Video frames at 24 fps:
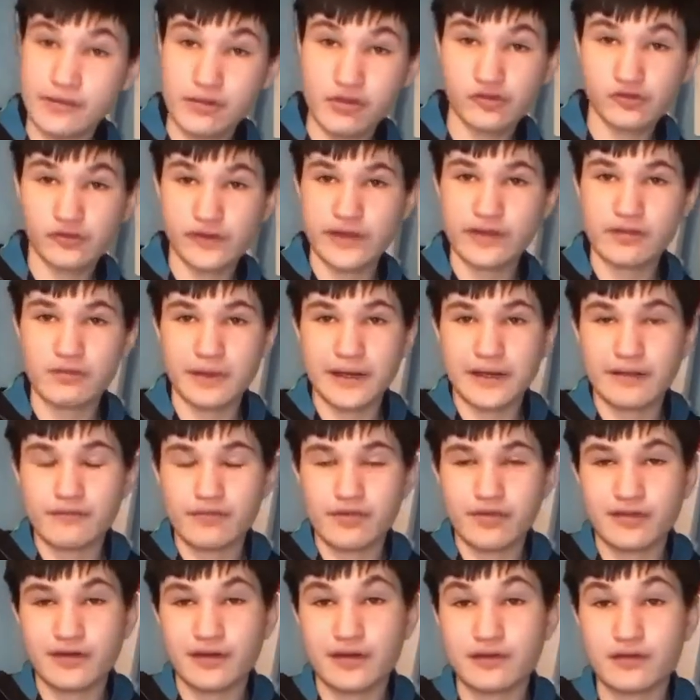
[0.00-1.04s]
of stories when I
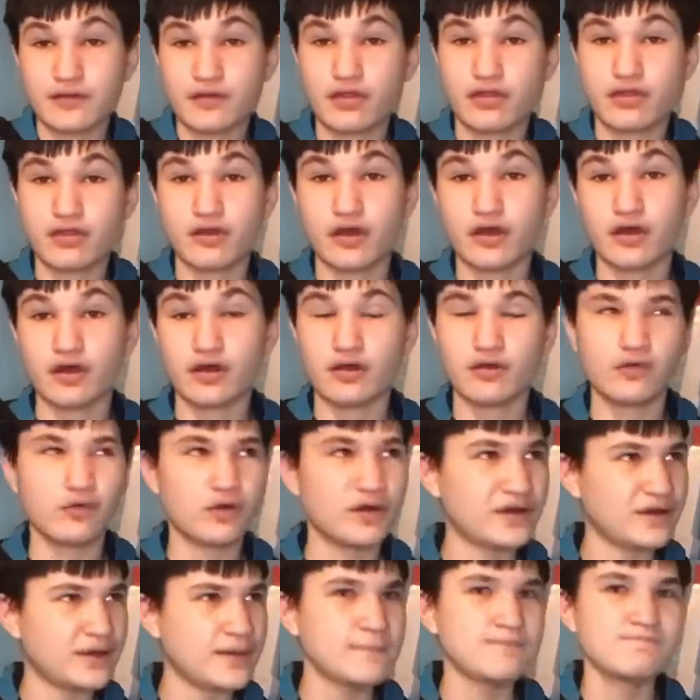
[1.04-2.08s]
was young,
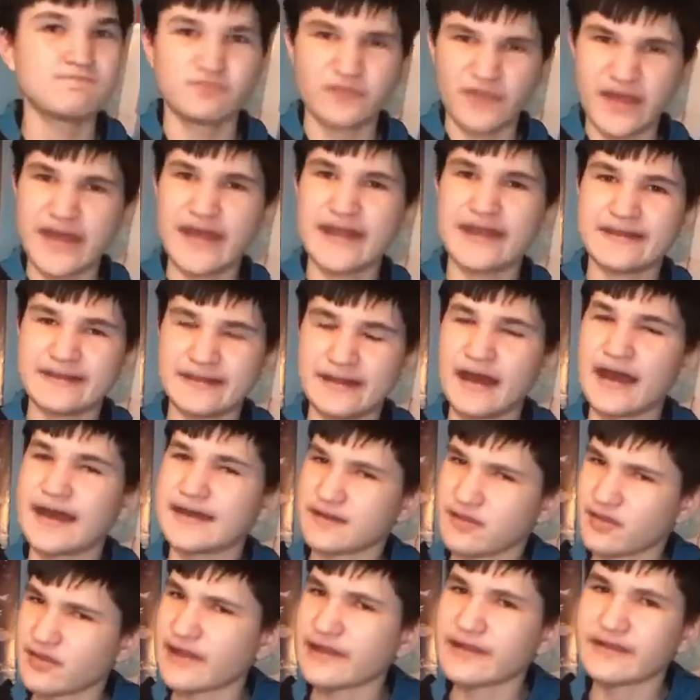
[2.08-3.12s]
so and I
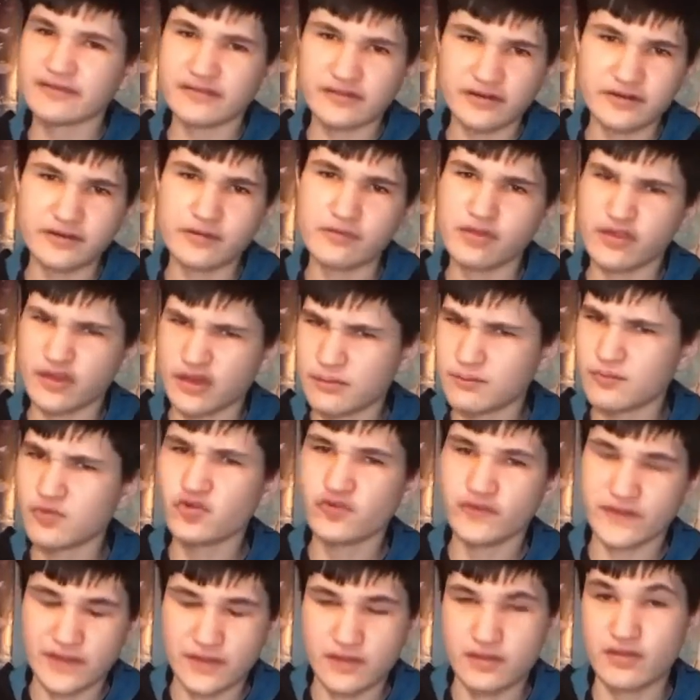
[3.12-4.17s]
decided to turn those into
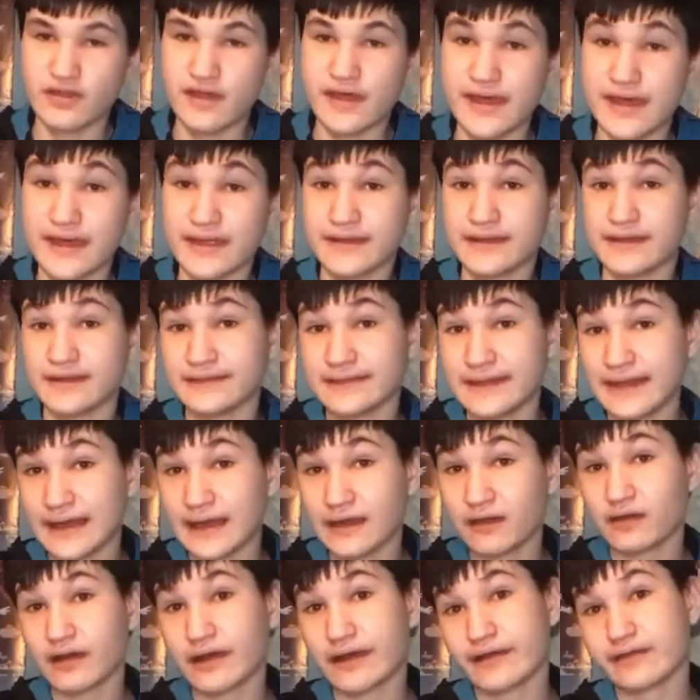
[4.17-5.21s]
movies, and
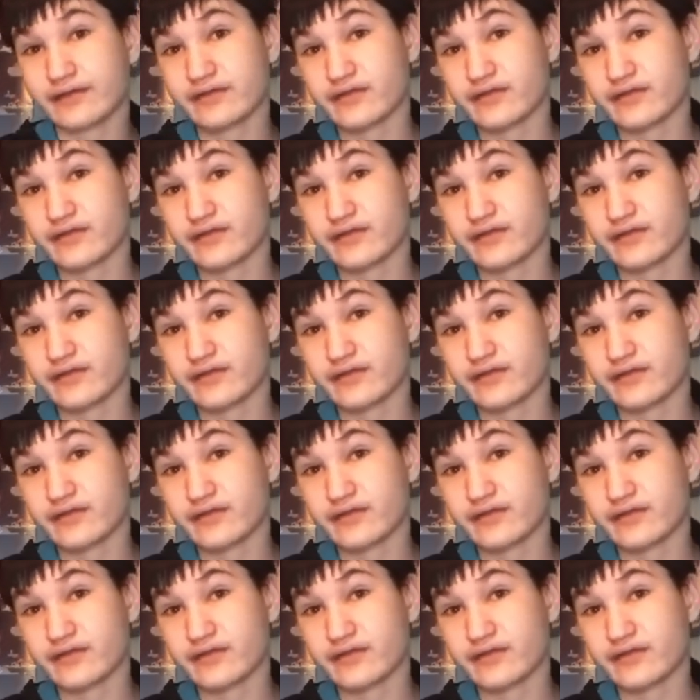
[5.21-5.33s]
now I